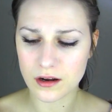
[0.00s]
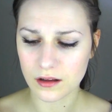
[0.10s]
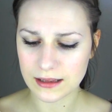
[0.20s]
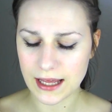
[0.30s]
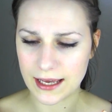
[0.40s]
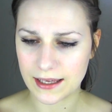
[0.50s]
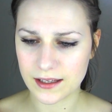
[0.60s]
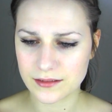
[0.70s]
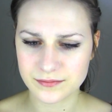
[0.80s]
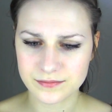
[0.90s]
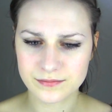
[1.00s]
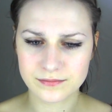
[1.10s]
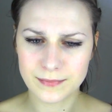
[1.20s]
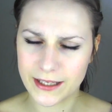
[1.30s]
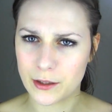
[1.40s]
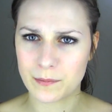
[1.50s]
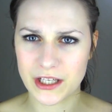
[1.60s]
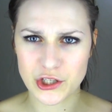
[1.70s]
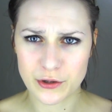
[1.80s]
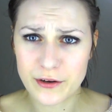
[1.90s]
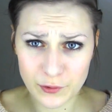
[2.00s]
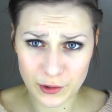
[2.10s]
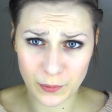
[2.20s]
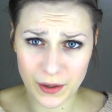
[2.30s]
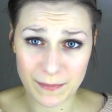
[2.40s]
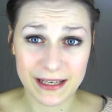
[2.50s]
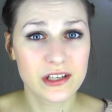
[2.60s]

not like makeup texture, if you know what I mean.